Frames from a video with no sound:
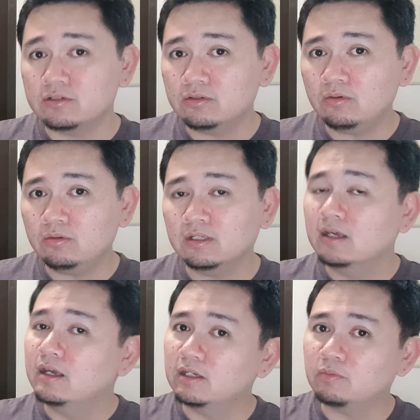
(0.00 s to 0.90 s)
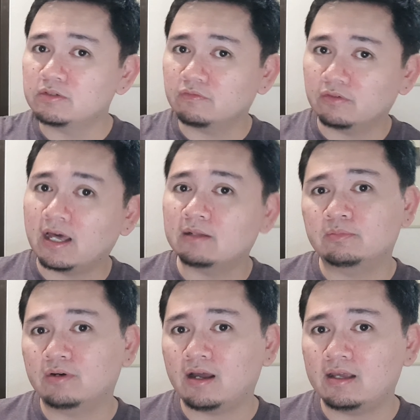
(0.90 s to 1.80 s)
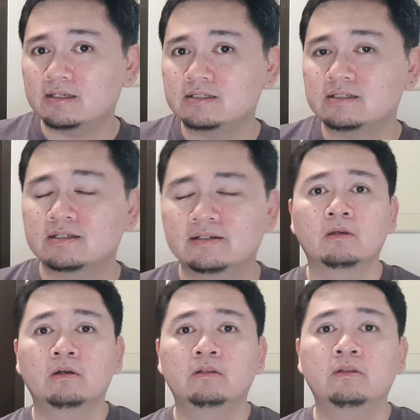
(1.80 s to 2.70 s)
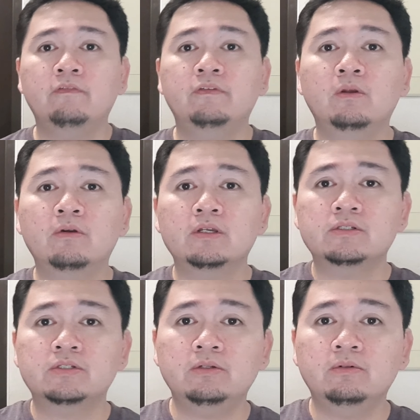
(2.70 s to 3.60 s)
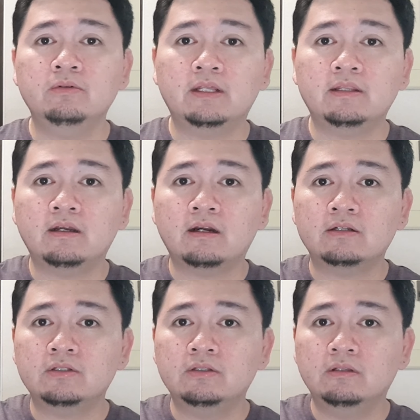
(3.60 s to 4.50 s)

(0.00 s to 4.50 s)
sold, it was for that price. Now, if you notice too that there